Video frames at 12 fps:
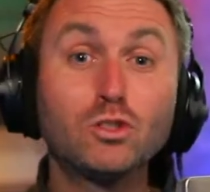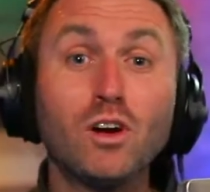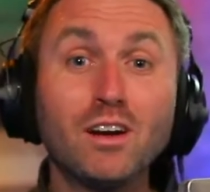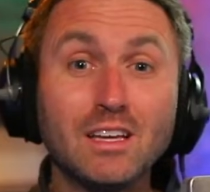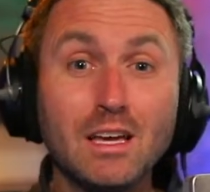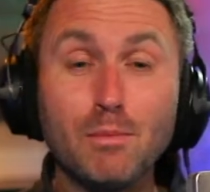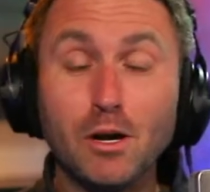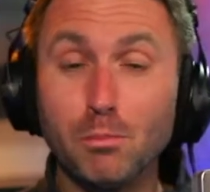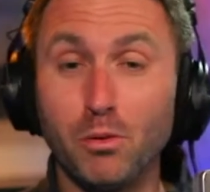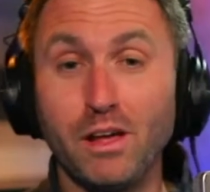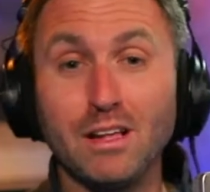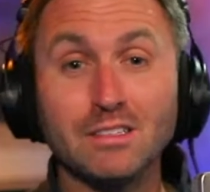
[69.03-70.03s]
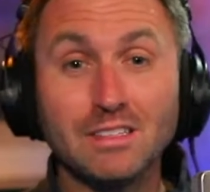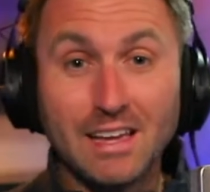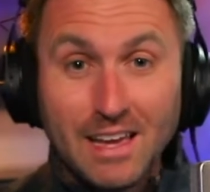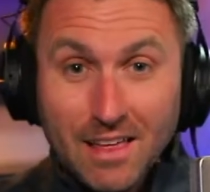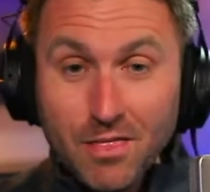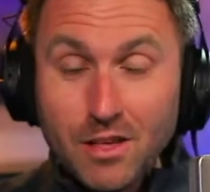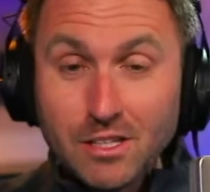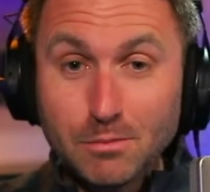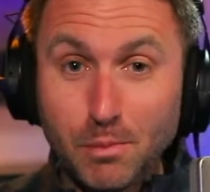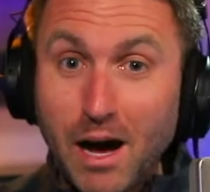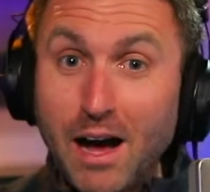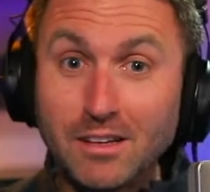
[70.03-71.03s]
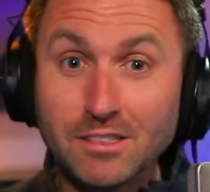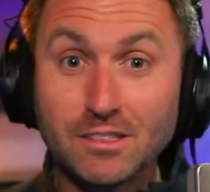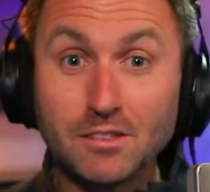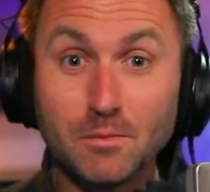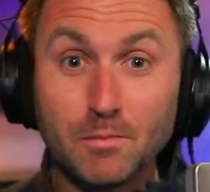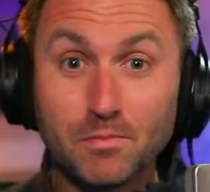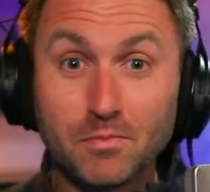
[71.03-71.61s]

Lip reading: trying to keep airplanes in this box